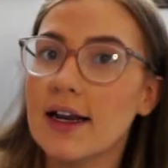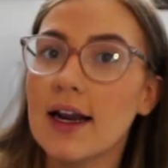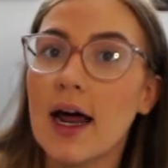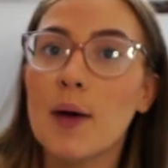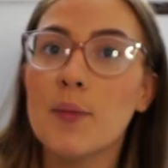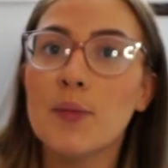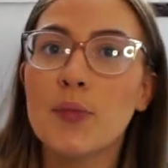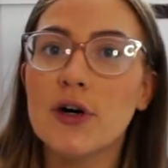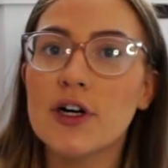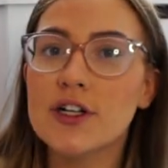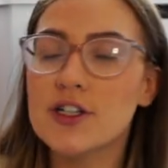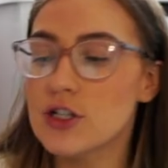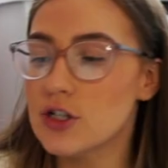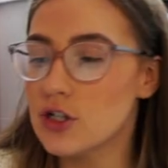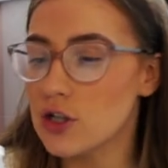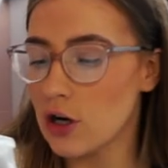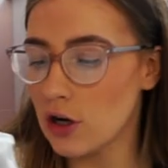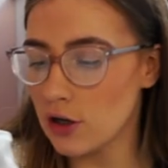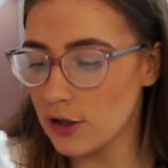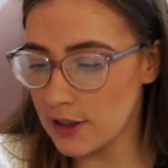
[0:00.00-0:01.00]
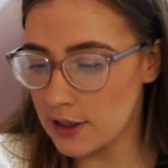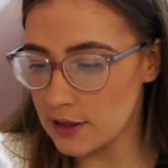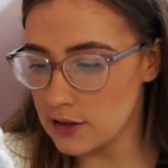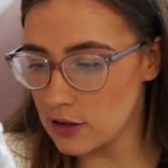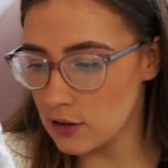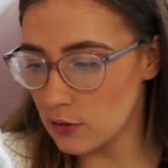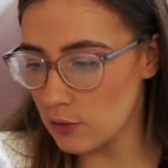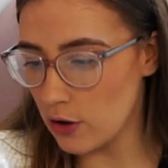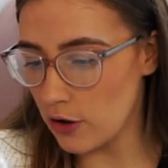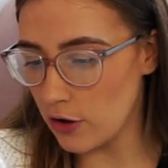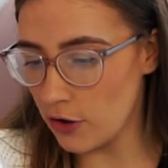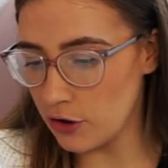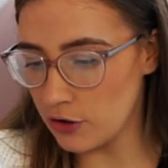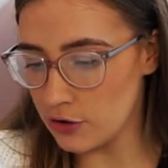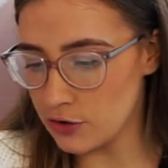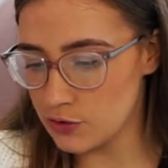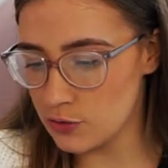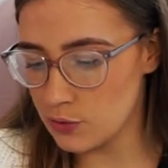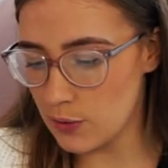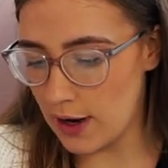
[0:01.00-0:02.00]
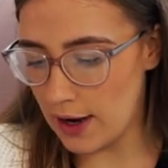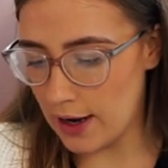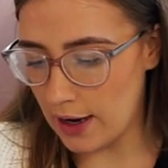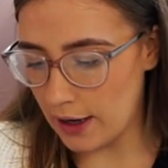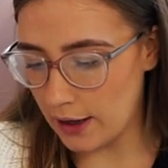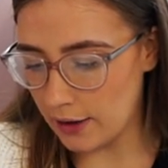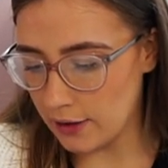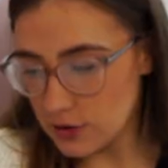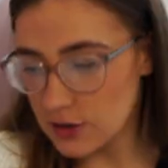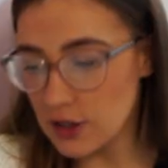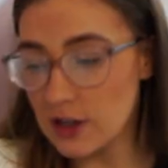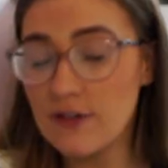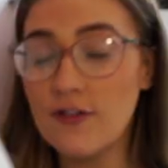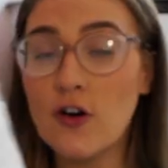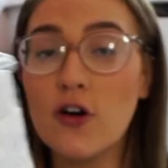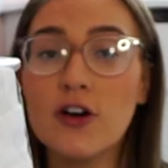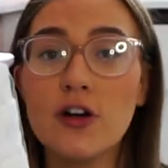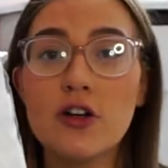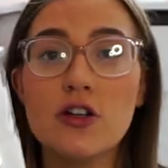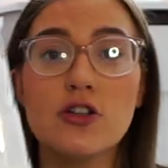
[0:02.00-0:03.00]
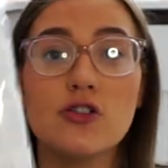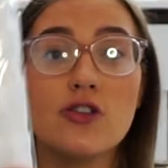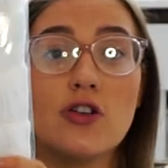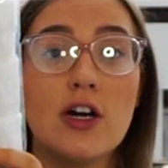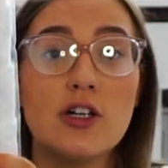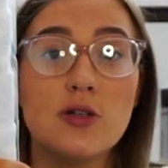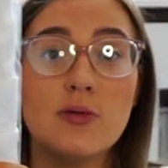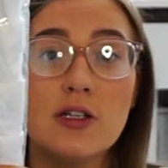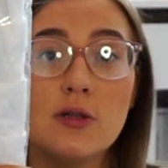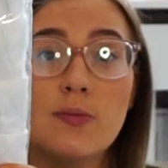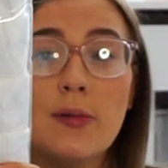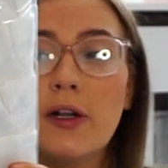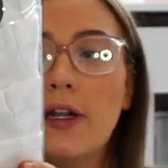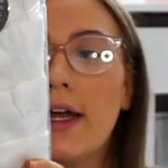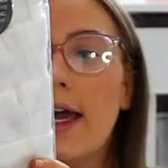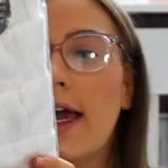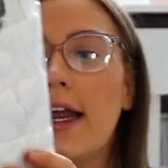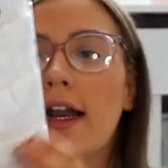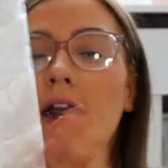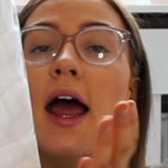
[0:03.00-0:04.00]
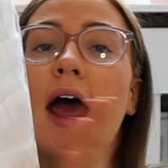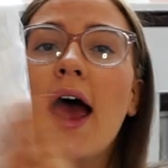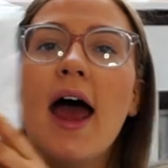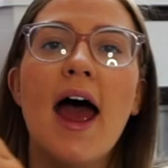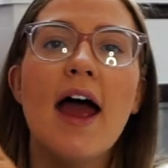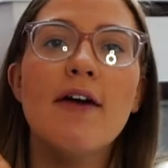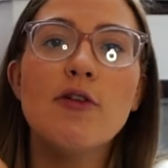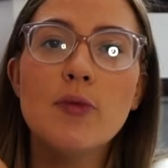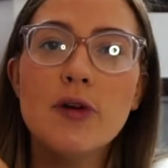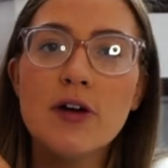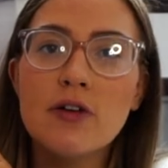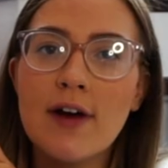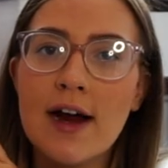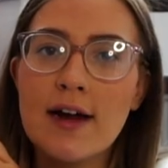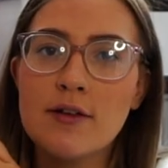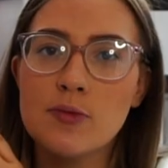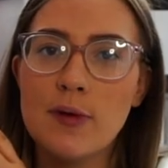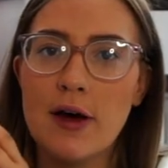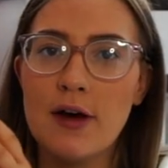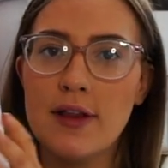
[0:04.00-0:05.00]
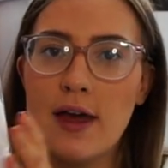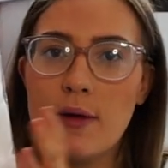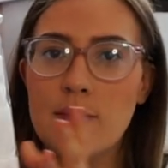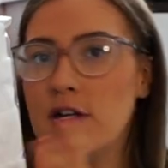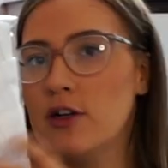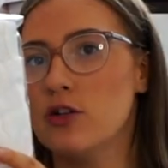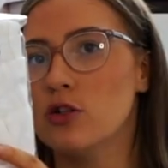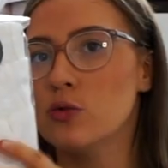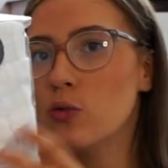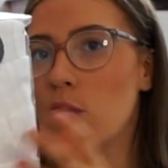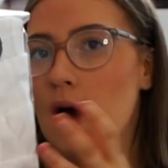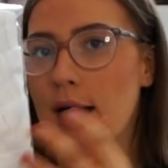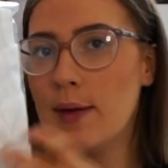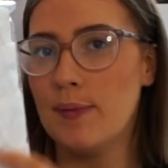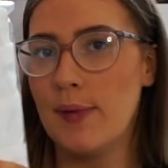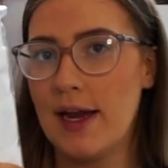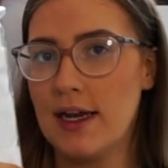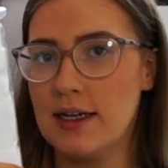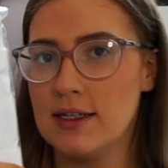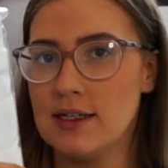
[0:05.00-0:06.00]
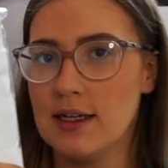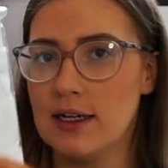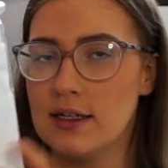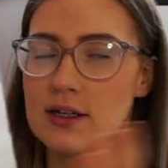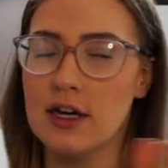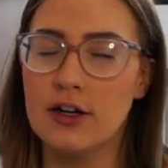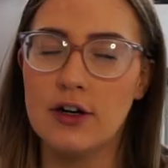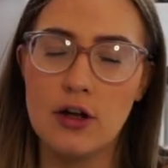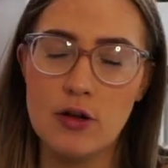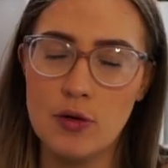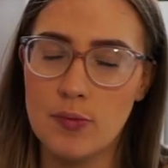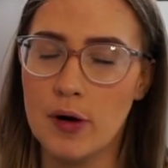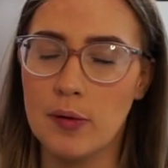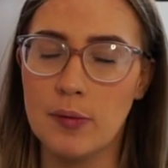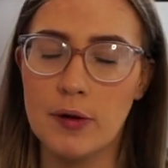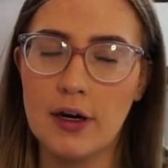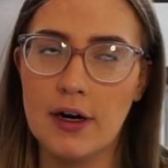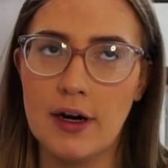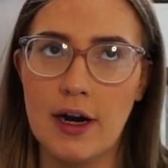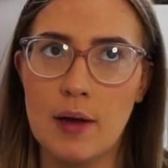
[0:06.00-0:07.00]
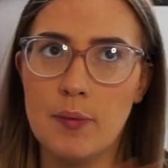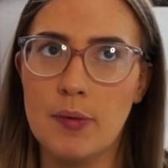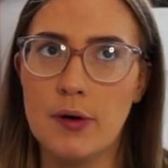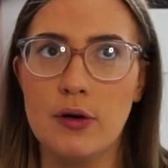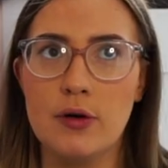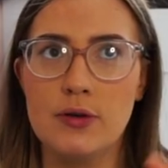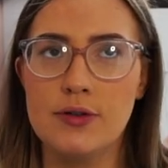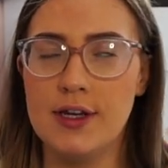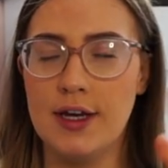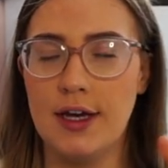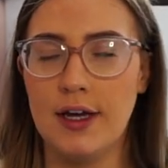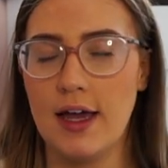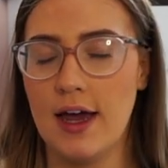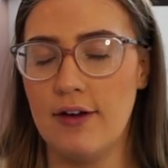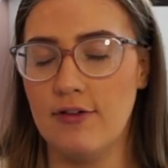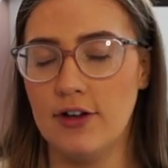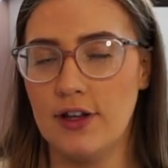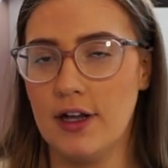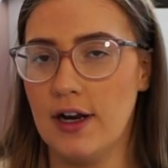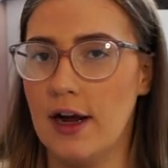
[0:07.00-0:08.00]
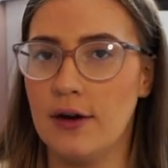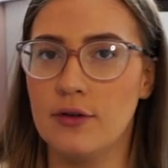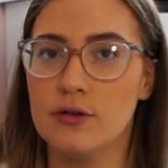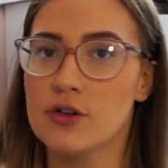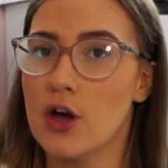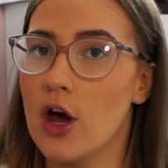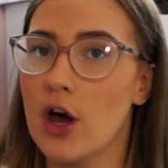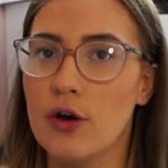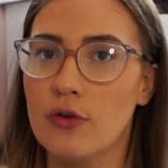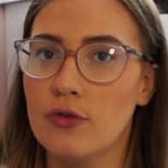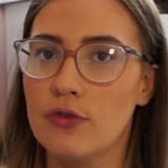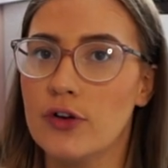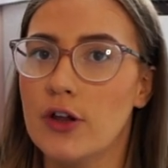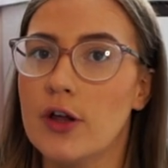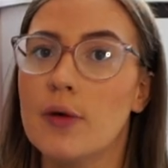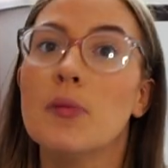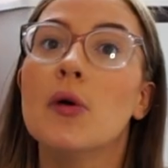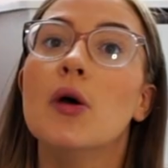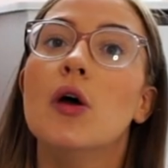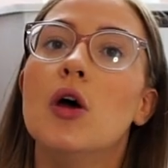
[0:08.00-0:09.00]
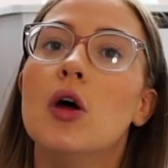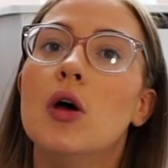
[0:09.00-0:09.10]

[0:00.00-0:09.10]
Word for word: and I'm pretty sure these are the ones where, so they've already got the scratch mitts built in. Everybody raves about them, they're just white basics. I know they're probably gonna get poo sick, everything else over them,